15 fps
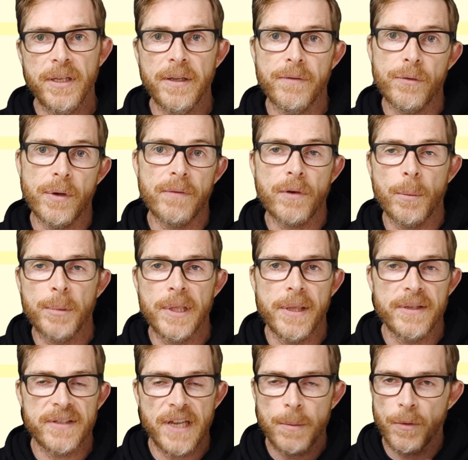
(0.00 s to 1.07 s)
If you have copied the
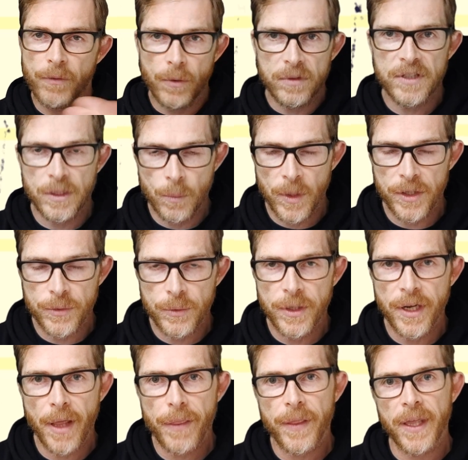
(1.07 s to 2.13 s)
same, of course, it will do
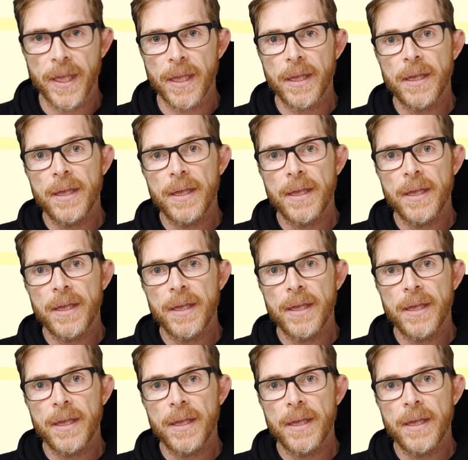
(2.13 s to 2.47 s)
nothing.